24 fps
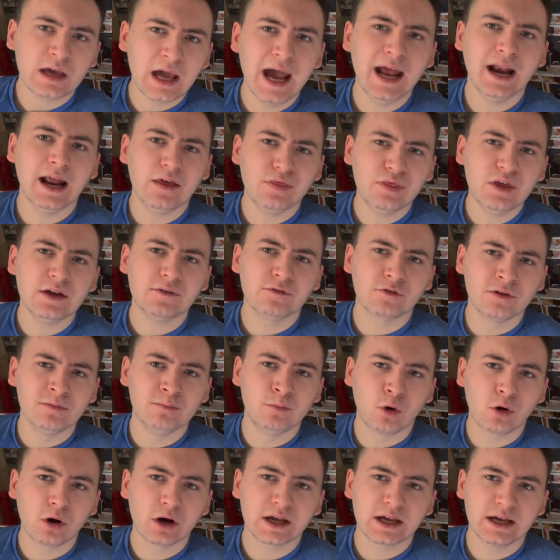And I think for
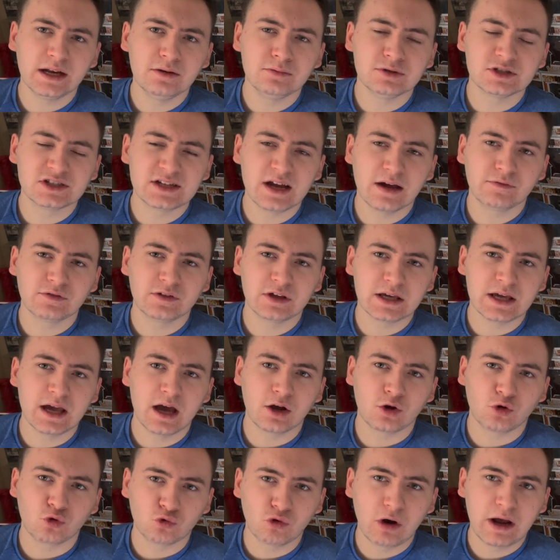Morgan, it was definitely
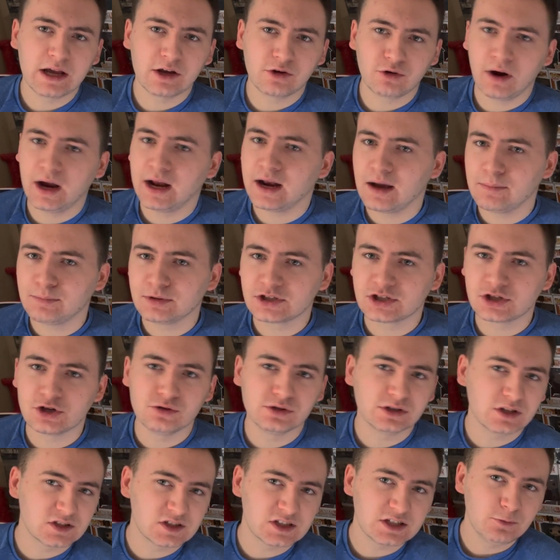a great, great
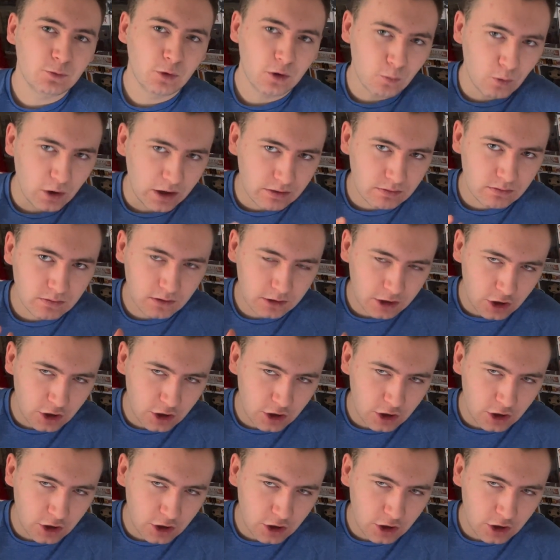episode to see what went,